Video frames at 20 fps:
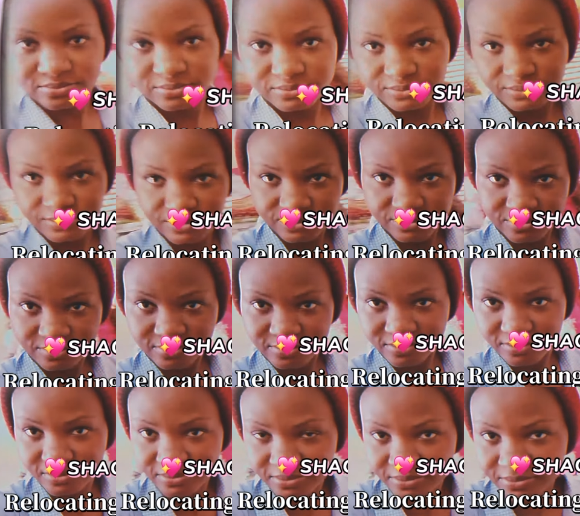me.
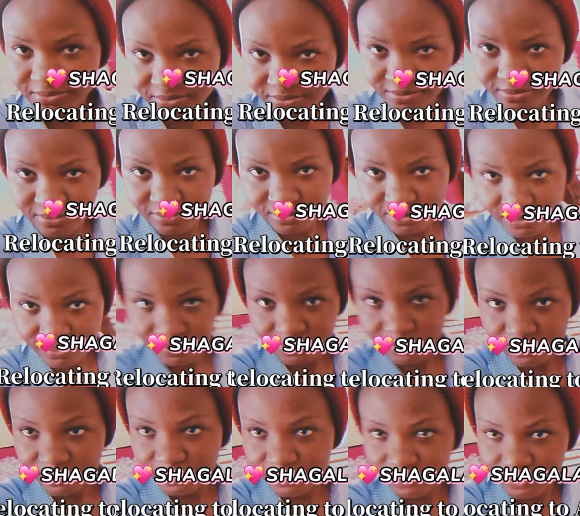Never had a lot
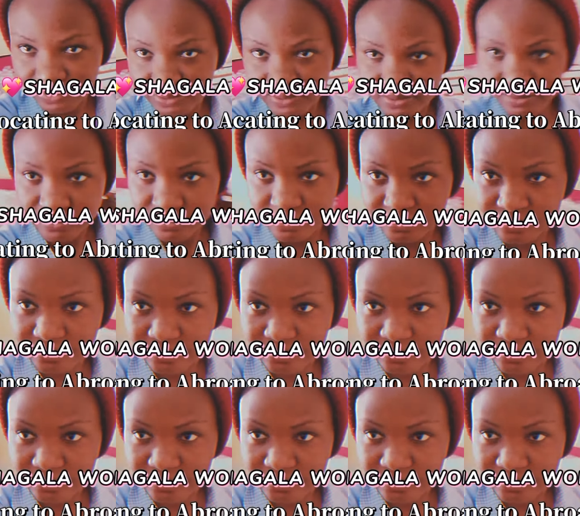of shit come